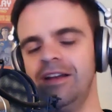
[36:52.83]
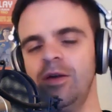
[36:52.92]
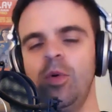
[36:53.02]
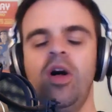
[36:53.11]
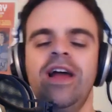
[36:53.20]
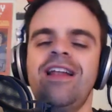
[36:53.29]

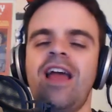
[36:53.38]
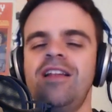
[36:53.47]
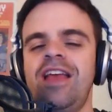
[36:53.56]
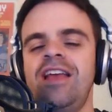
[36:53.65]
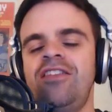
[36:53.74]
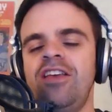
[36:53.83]
Well,
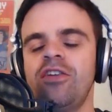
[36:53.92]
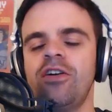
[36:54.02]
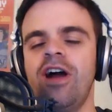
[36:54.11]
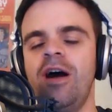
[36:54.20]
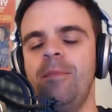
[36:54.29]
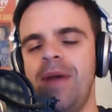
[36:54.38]
it's either
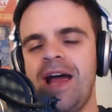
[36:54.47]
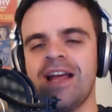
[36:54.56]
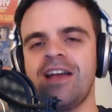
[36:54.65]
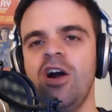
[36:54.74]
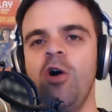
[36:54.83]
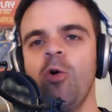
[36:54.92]
a
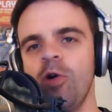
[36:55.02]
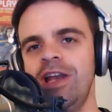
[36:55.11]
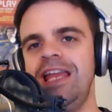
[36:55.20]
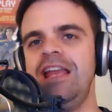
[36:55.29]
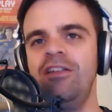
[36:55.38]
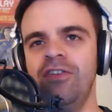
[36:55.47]
mech or an
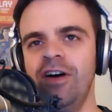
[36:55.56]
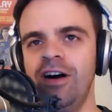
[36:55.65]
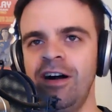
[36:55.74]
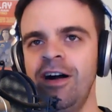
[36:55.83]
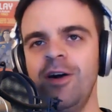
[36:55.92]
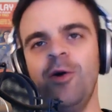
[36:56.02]
Eva,